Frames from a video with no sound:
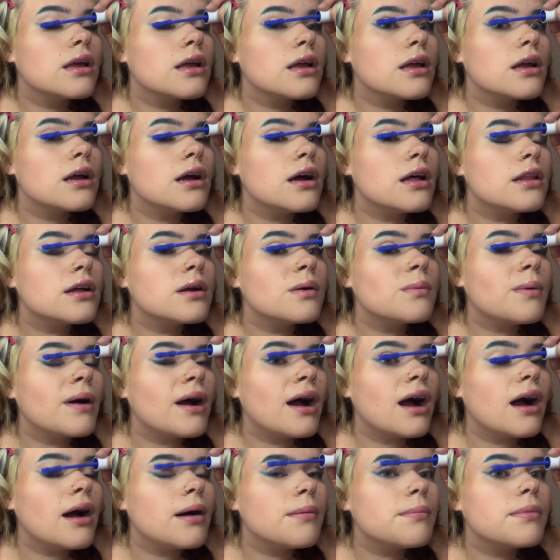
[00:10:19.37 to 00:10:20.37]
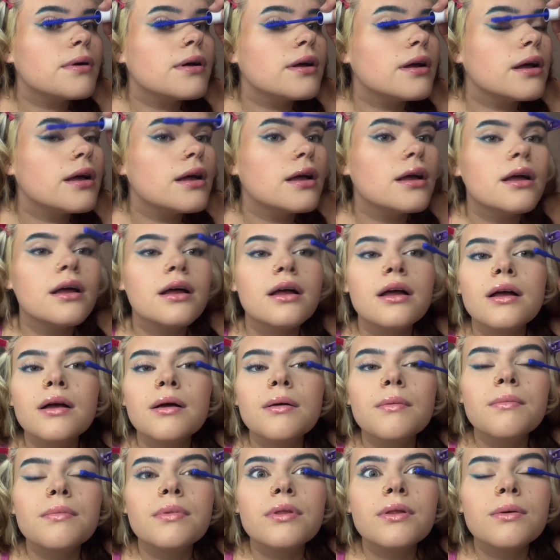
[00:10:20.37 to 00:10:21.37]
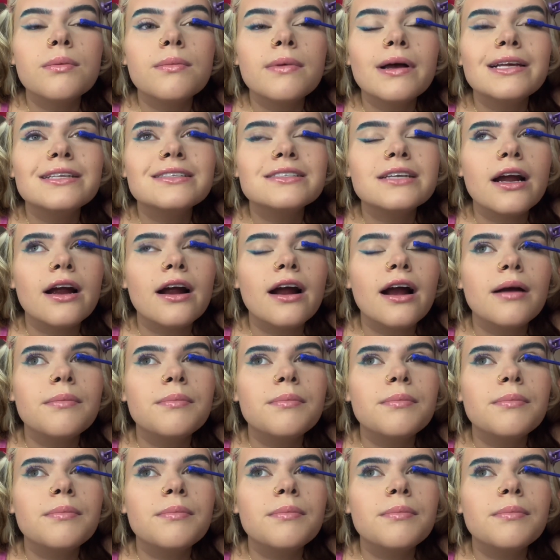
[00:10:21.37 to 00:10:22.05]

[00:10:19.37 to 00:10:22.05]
ColourPop blue mascara.